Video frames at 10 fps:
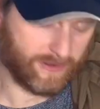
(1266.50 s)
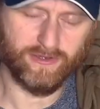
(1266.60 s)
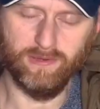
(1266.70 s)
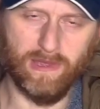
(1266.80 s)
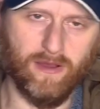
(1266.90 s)
on
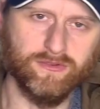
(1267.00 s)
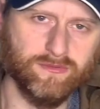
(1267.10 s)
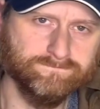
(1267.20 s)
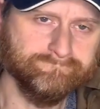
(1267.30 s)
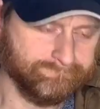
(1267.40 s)
your belt.
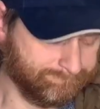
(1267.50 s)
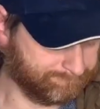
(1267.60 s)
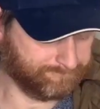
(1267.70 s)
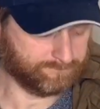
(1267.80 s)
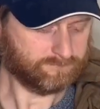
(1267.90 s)

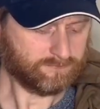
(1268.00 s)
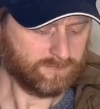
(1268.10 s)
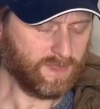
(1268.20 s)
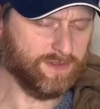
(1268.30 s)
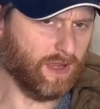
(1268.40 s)

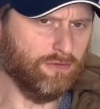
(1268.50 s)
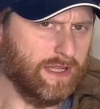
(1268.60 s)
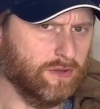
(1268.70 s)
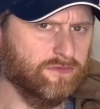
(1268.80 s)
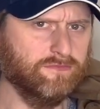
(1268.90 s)
So really
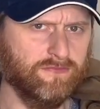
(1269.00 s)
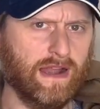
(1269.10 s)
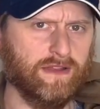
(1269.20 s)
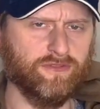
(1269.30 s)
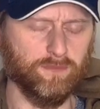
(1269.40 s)
good
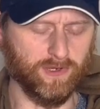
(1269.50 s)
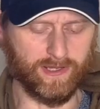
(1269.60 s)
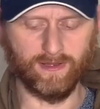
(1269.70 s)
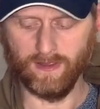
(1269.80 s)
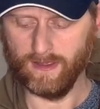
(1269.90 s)
value for money.
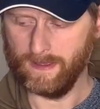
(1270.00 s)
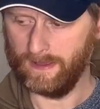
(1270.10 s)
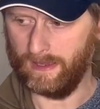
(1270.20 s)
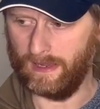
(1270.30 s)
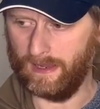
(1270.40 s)

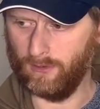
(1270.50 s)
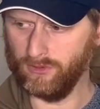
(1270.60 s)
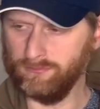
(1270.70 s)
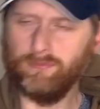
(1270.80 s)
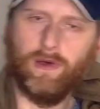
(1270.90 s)
I
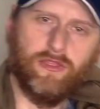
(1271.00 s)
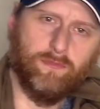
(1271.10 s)
wouldn't bother